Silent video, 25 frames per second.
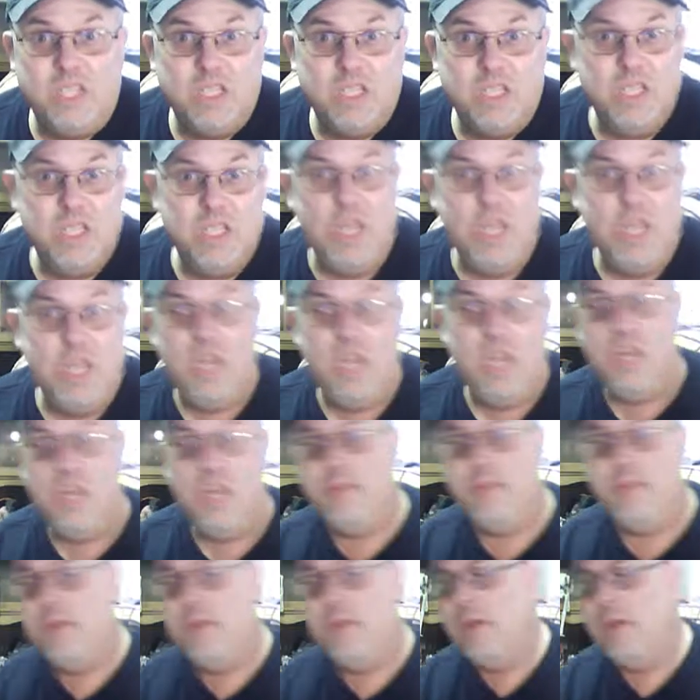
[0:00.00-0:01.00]
Yeah.
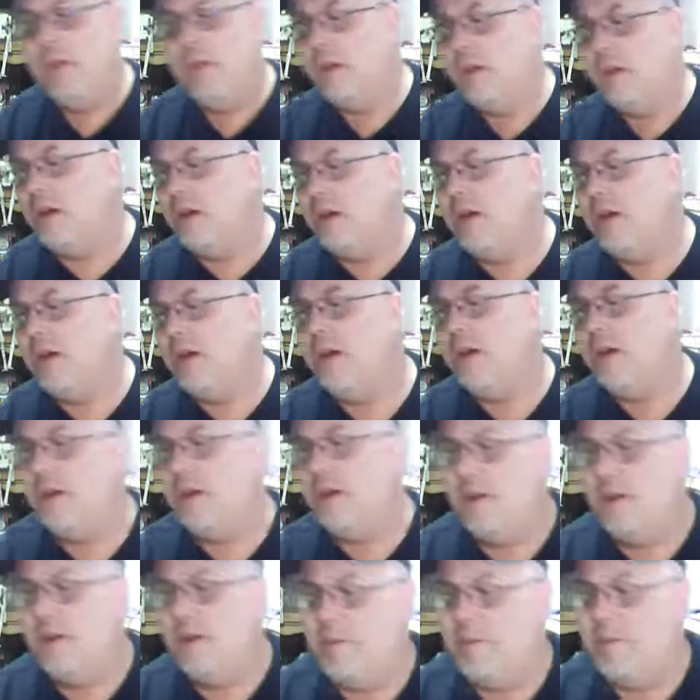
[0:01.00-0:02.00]

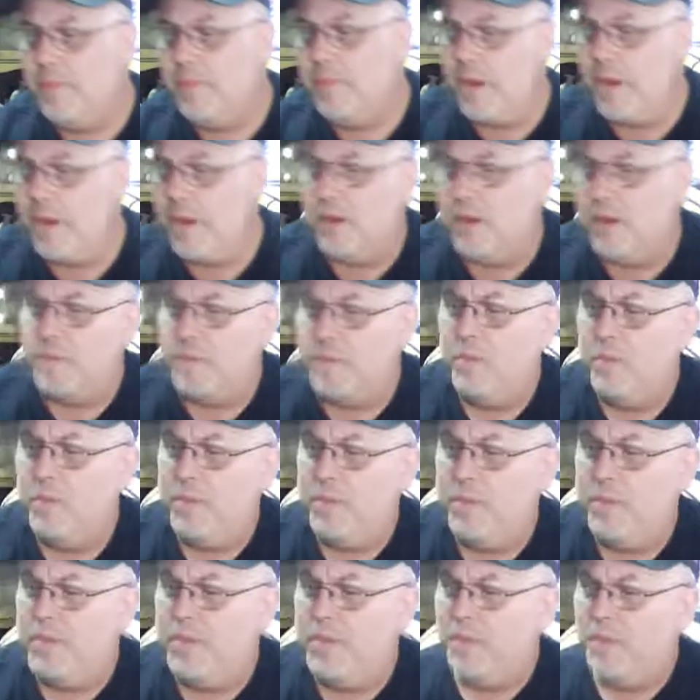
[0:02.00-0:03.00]
Also
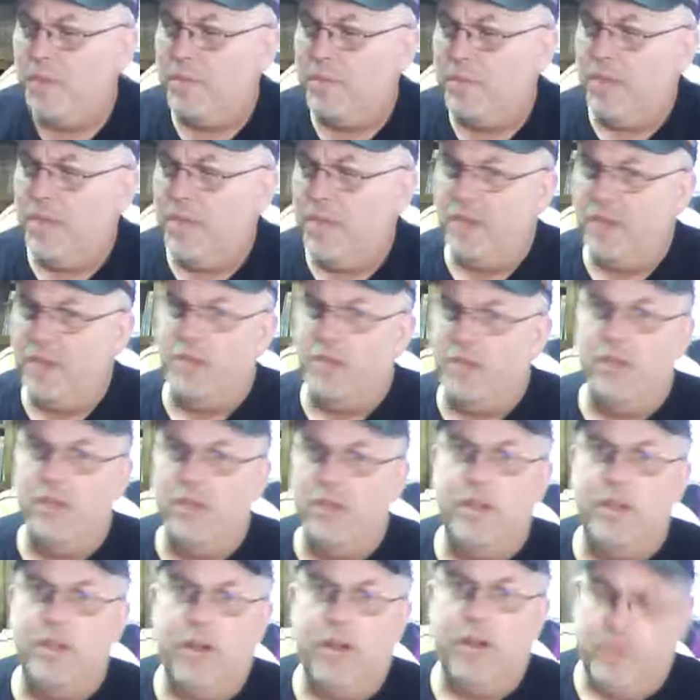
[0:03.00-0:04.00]
picked up a nice little
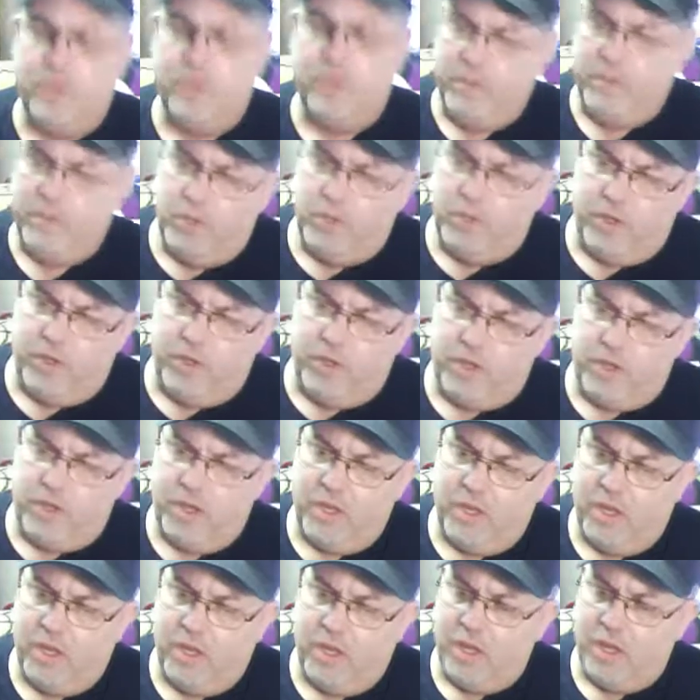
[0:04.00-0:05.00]
novelty book,
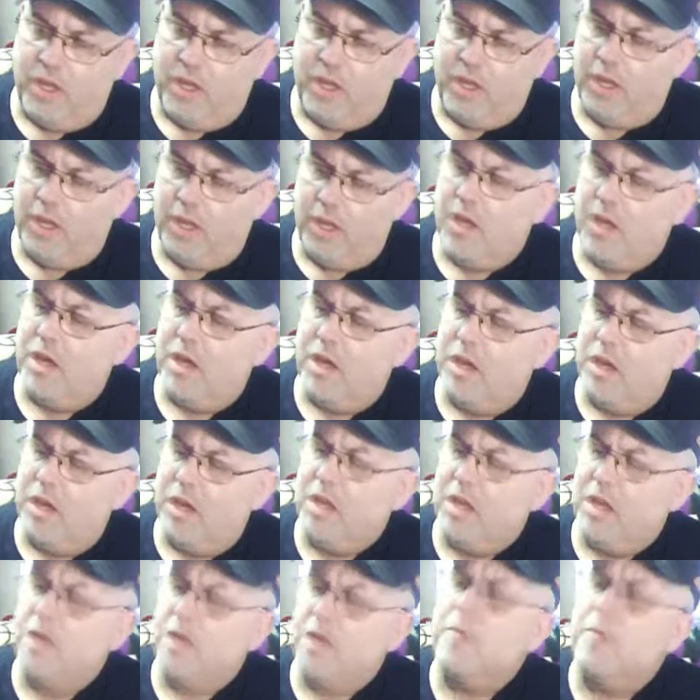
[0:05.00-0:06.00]

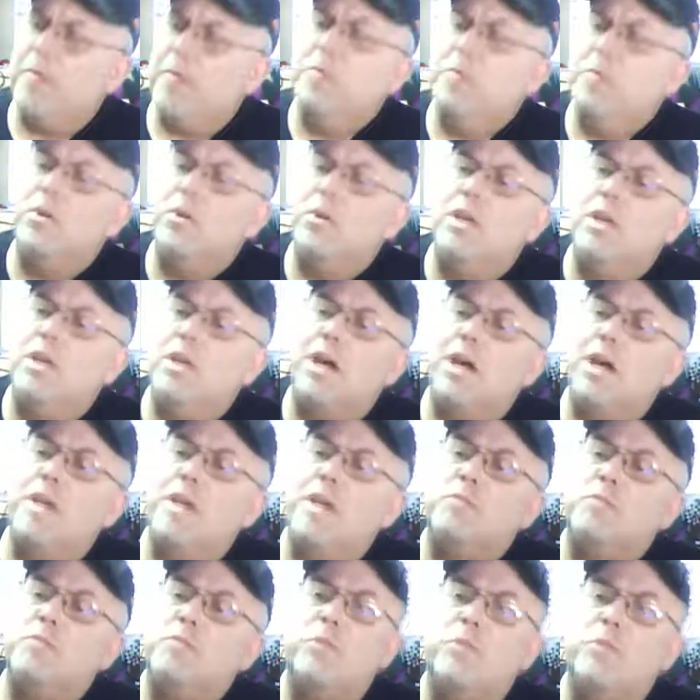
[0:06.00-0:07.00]
Comic Book
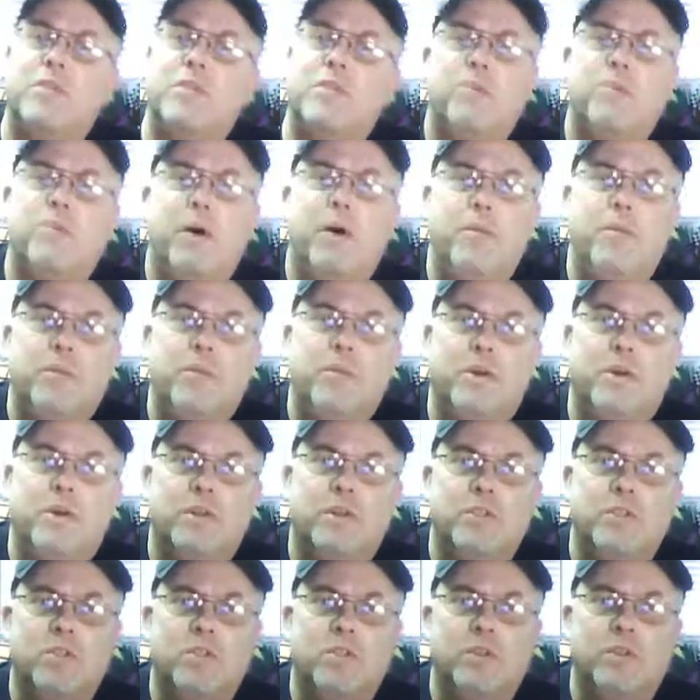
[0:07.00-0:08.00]
Guy's Book of Pop
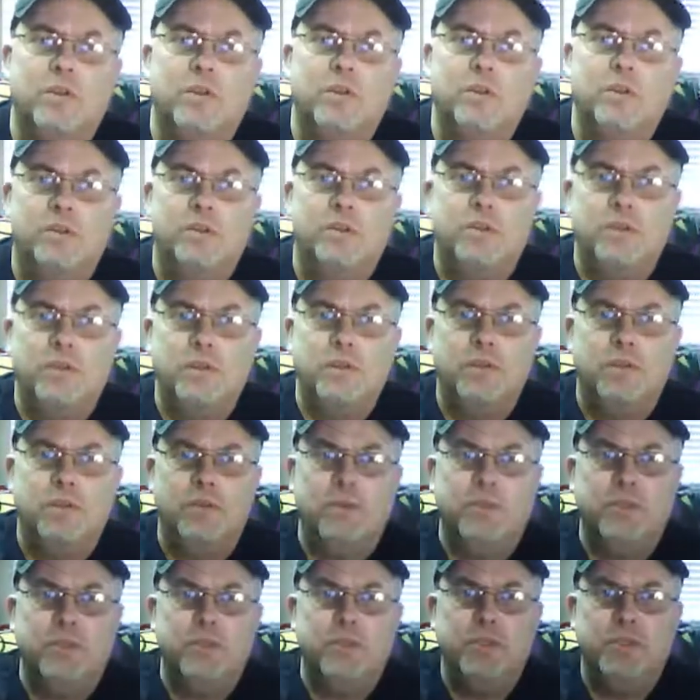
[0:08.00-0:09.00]
Culture,
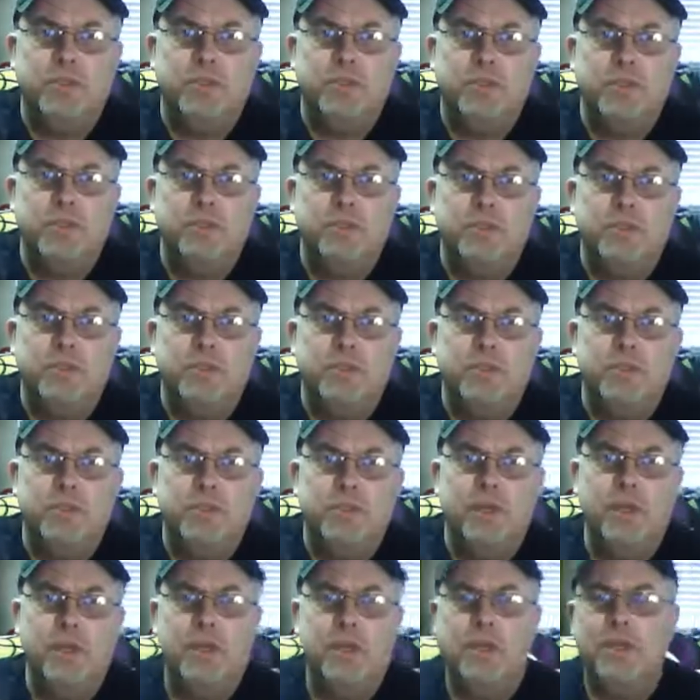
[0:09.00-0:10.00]
from The
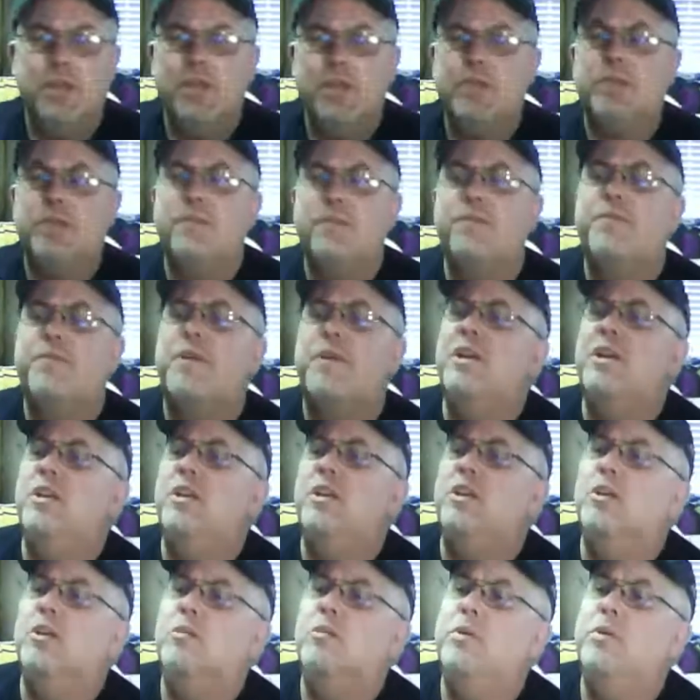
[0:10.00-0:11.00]
Simpsons. This is a fun
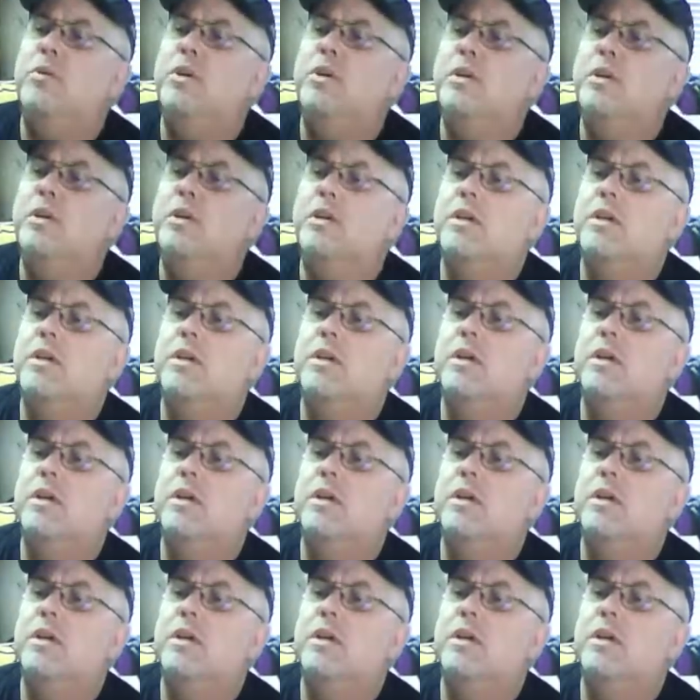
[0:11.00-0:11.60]
little book.